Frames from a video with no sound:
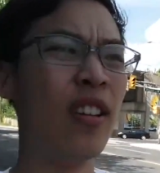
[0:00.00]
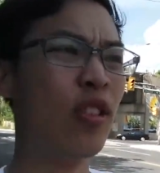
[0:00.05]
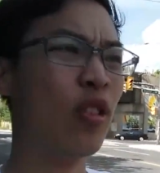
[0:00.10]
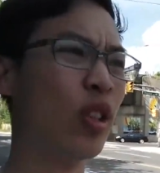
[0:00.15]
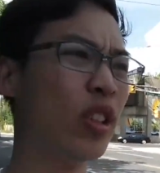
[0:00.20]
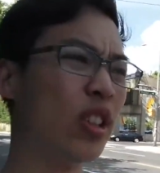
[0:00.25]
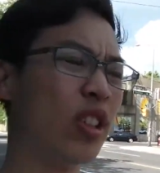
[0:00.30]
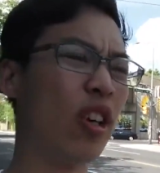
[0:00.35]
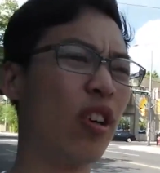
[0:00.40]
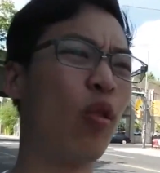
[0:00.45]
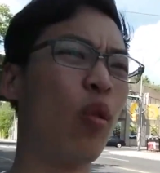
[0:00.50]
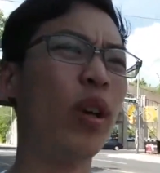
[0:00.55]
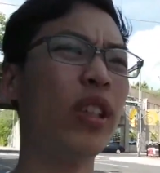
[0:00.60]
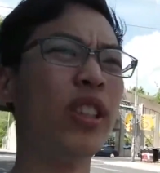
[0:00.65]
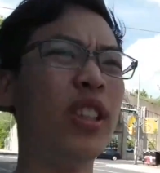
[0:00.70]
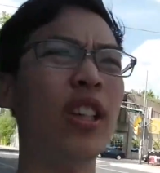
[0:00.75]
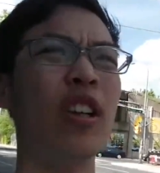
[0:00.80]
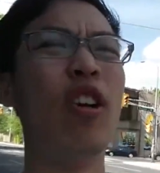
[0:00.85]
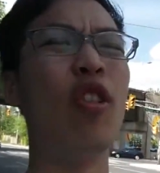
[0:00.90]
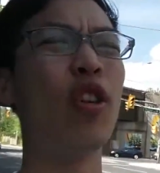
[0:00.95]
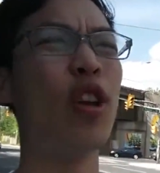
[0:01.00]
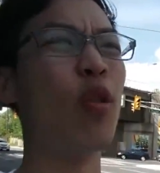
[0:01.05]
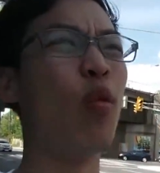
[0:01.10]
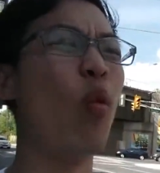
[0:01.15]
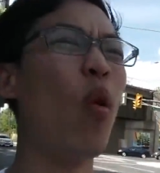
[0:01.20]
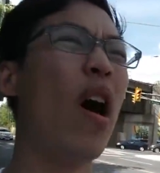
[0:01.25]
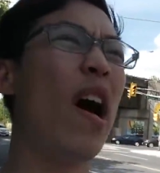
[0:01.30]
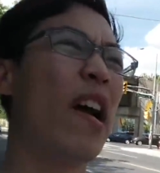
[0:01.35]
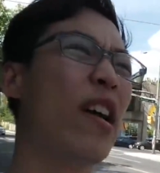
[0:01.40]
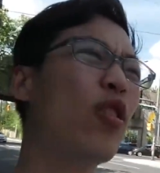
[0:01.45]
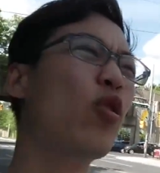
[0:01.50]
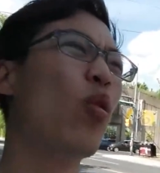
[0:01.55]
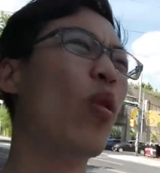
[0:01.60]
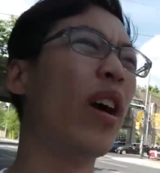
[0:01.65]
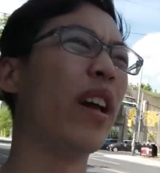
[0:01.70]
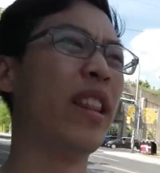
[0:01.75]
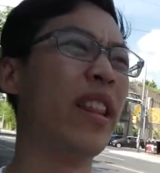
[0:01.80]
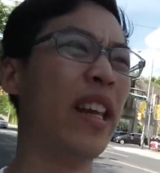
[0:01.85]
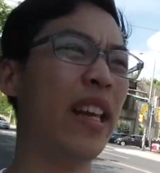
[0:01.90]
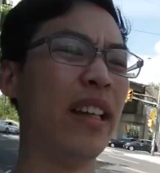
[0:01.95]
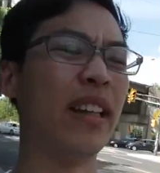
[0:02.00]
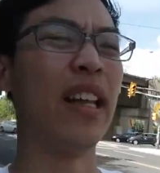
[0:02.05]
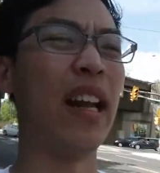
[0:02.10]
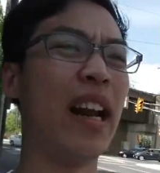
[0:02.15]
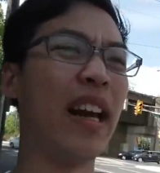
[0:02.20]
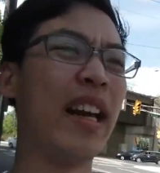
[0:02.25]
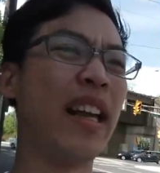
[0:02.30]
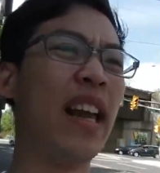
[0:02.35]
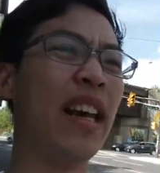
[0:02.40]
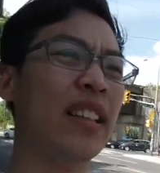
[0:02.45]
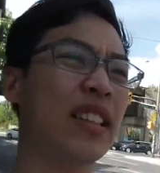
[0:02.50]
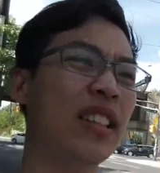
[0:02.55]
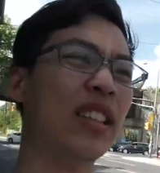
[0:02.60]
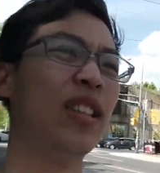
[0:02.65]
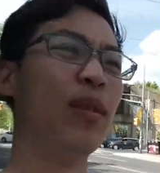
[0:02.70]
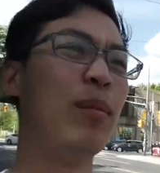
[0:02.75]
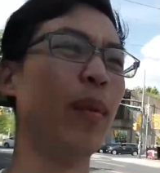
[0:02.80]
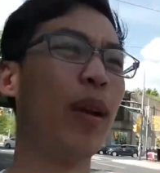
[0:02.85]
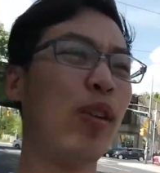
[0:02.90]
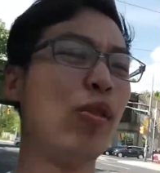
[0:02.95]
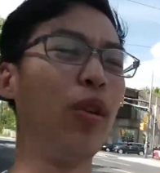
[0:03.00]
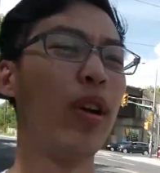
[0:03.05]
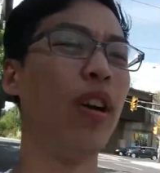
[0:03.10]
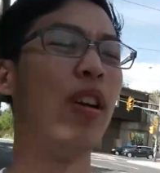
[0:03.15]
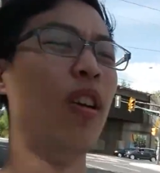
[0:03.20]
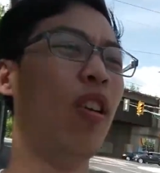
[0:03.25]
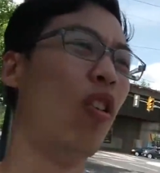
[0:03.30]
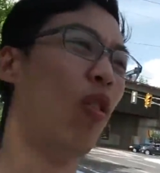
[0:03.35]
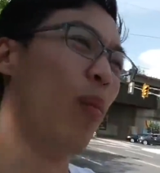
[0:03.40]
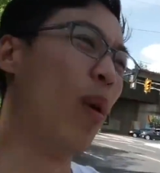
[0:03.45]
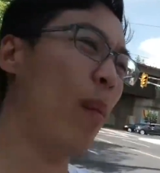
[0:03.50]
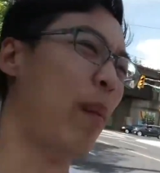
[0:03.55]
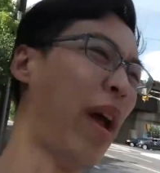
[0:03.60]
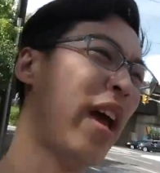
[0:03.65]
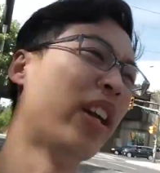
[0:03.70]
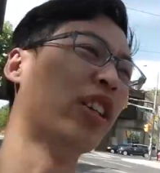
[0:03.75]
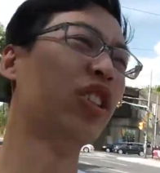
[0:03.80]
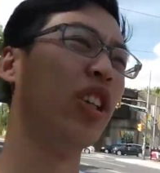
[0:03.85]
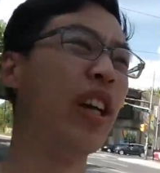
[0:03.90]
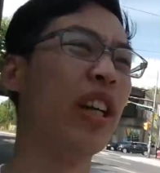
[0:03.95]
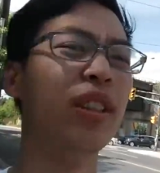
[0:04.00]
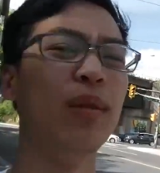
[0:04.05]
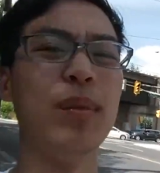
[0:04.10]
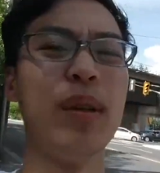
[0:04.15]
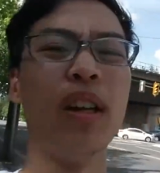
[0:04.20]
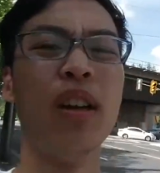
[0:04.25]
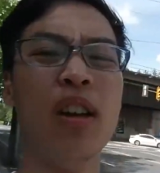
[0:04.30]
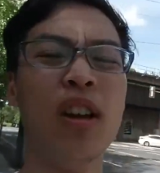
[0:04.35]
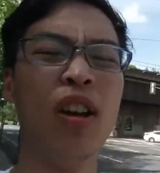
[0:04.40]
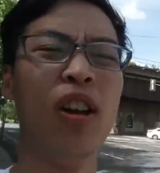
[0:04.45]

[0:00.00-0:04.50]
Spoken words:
You can start questioning, okay, why do I think that I can't succeed in my career? Oh, my manager hates me.